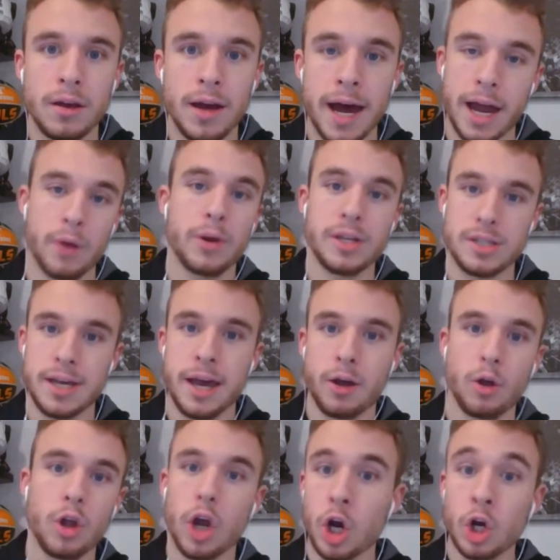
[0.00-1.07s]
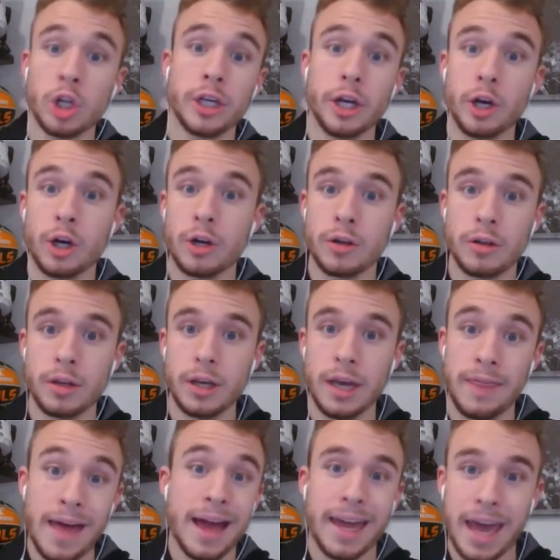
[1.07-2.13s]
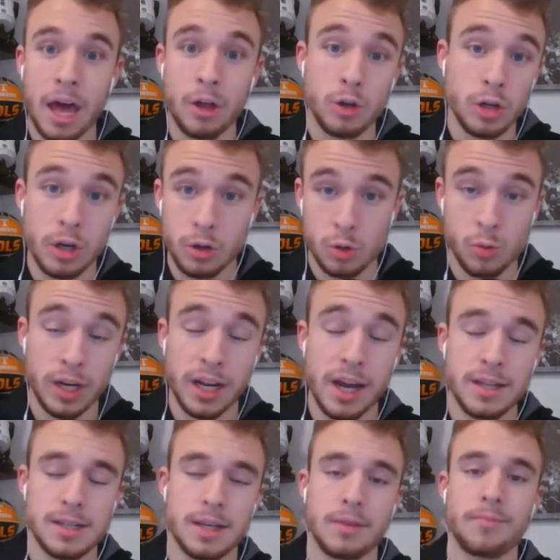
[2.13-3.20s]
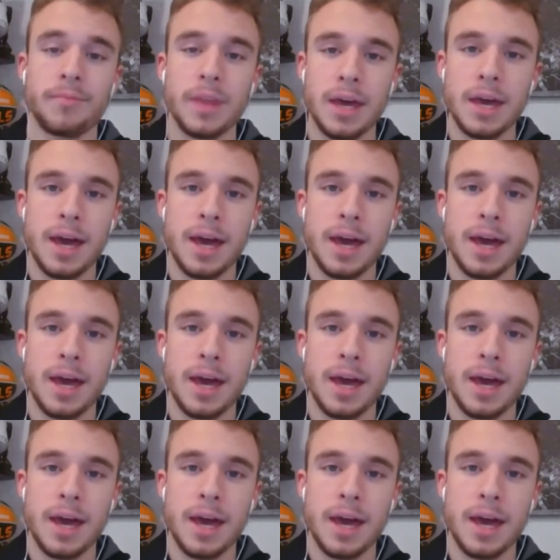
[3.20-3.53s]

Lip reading: hiring cycle earlier in that calendar year, 2019.